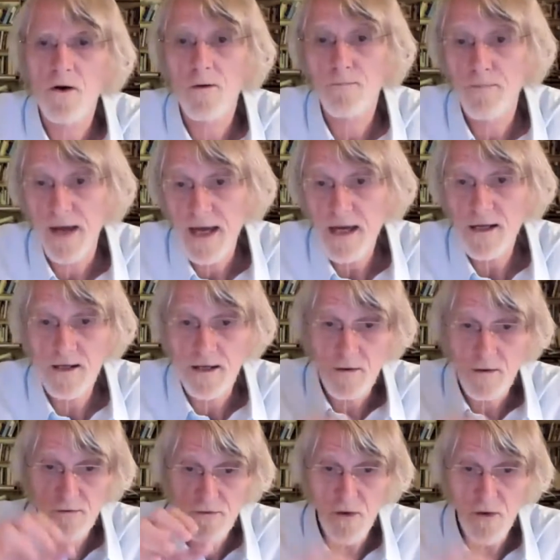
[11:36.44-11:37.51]
paid,
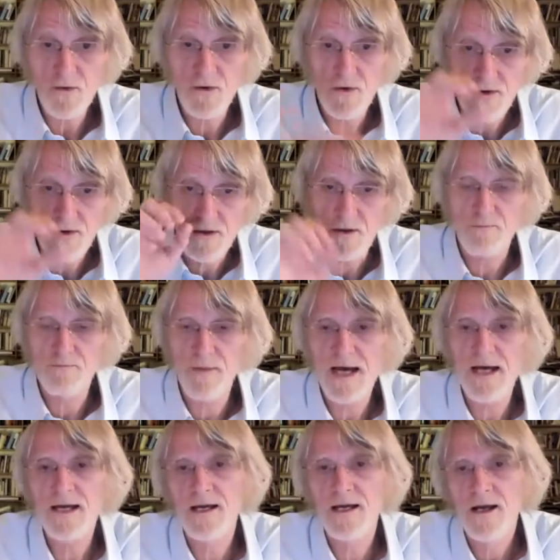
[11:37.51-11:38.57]
funded
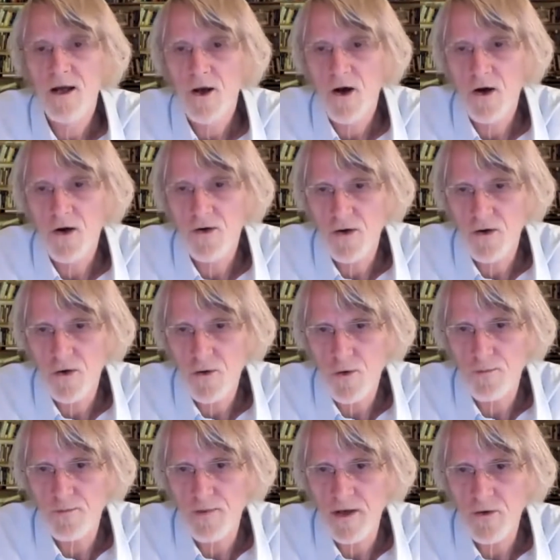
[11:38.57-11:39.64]
by the
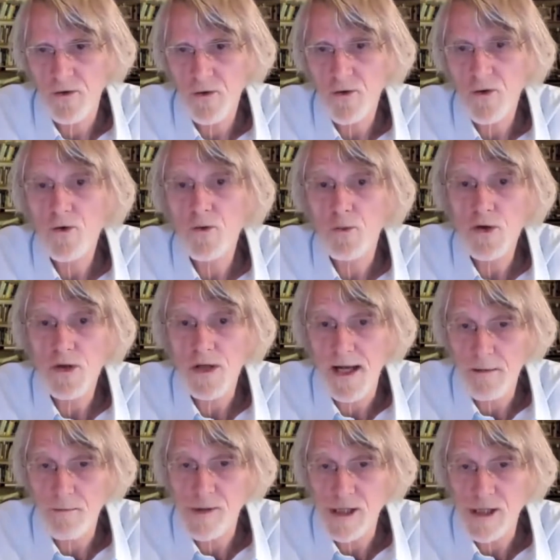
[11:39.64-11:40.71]
European Union would
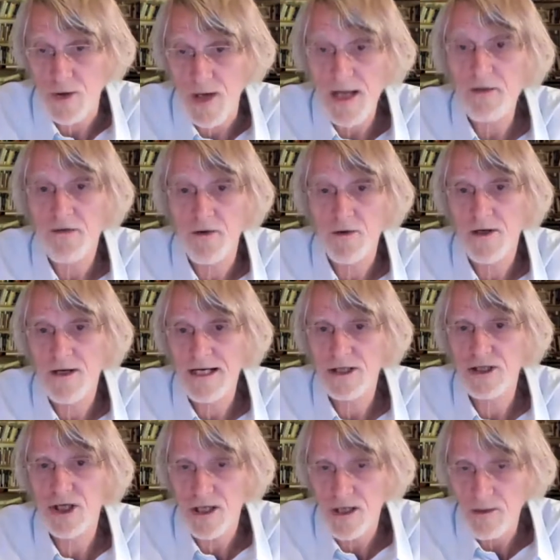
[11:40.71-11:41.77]
help strengthen the
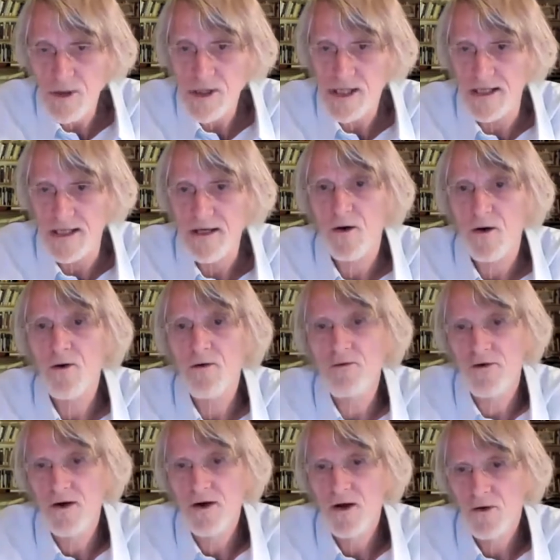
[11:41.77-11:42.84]
legitimacy of
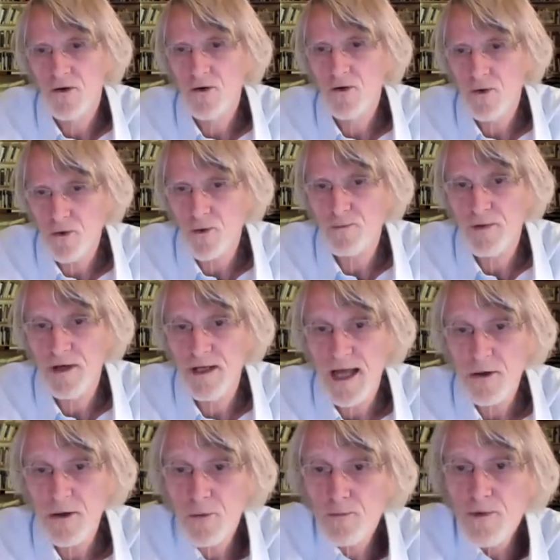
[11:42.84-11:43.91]
the European
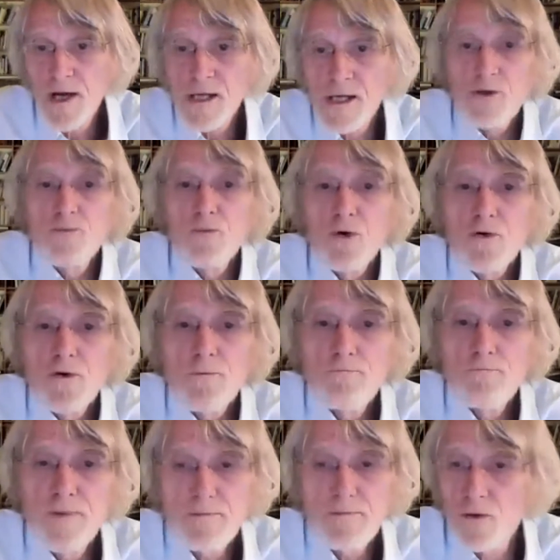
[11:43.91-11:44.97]
enterprise among the
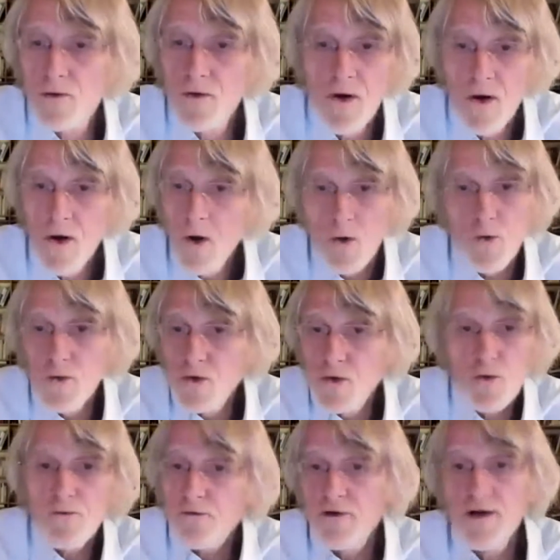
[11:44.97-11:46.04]
people who
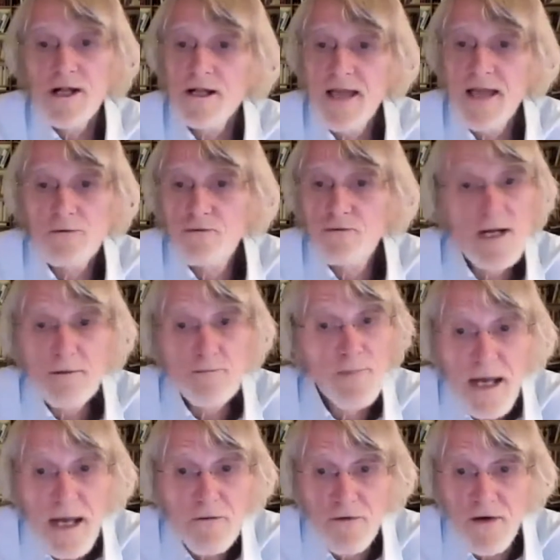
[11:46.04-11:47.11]
don't feel they really
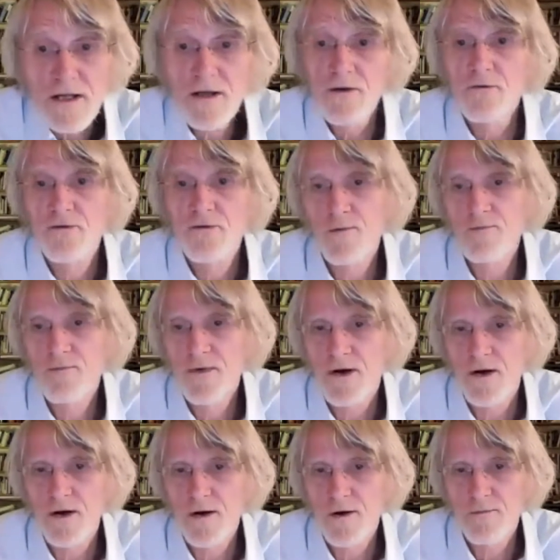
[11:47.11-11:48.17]
benefit from
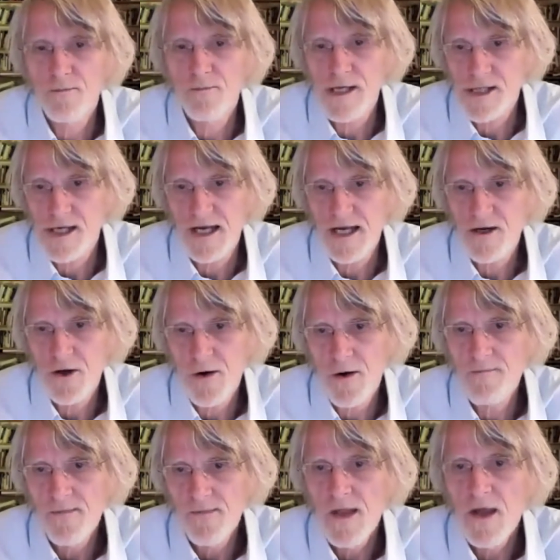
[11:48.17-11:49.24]
basic income